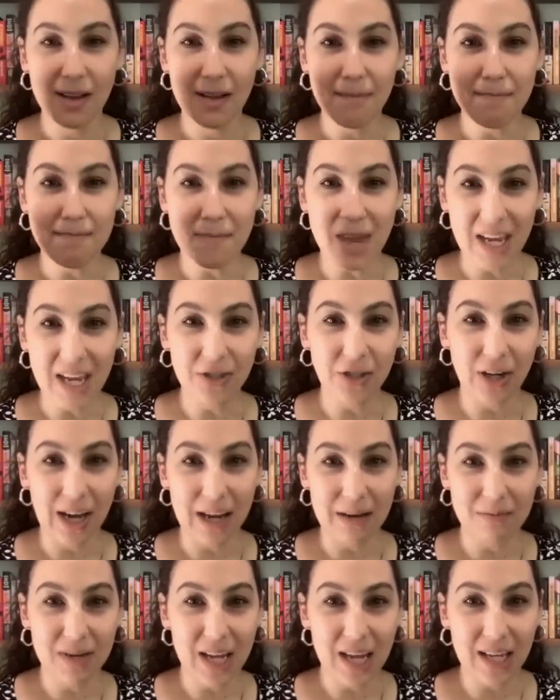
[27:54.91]
major
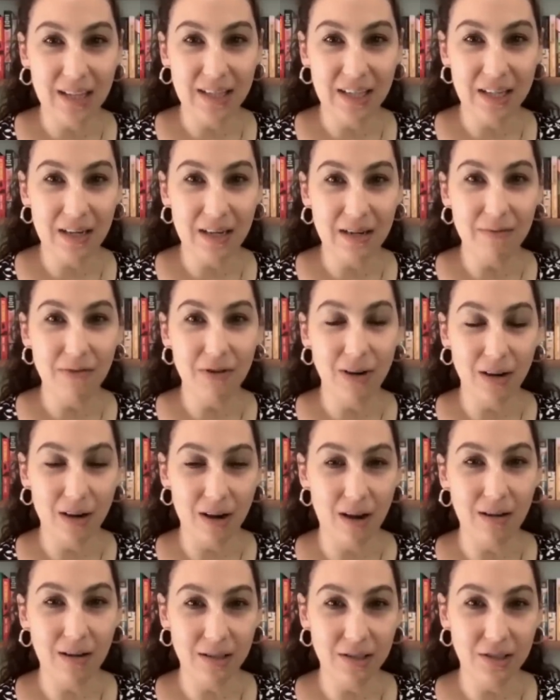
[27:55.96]
N B A team or a
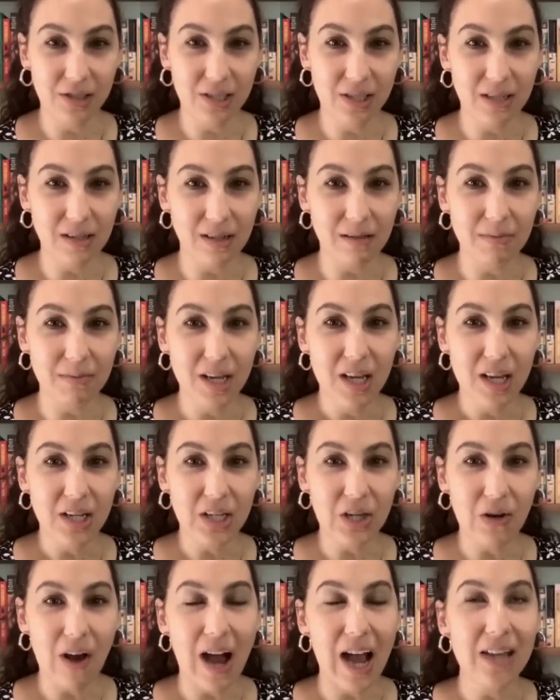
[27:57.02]
college team.
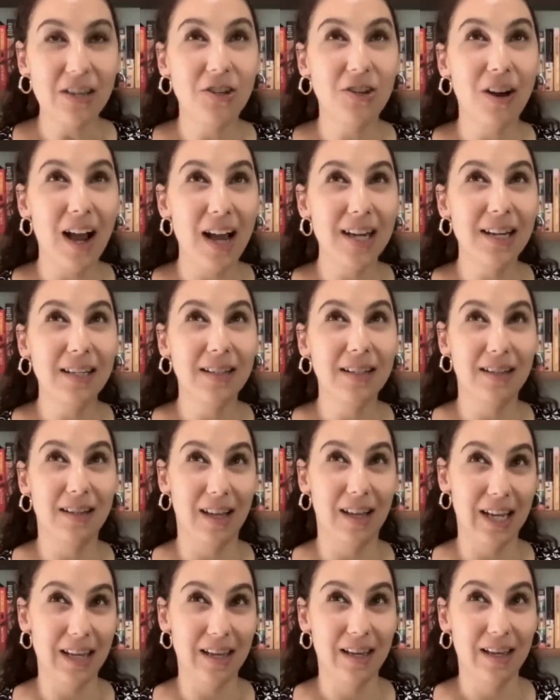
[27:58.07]
So I try to,
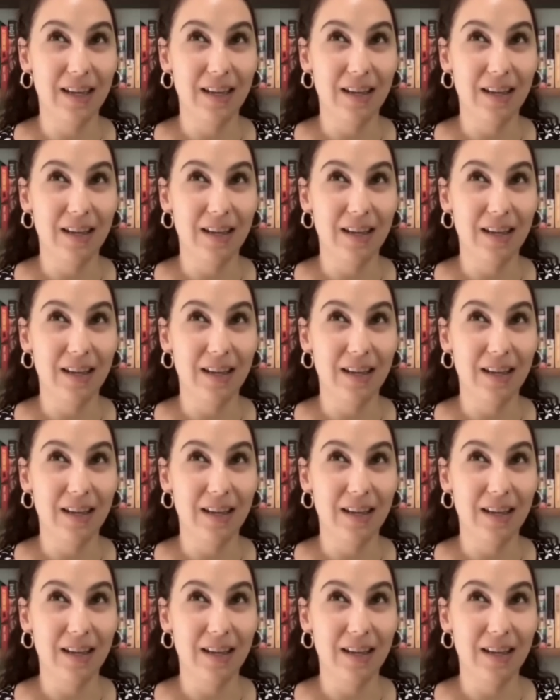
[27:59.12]
like,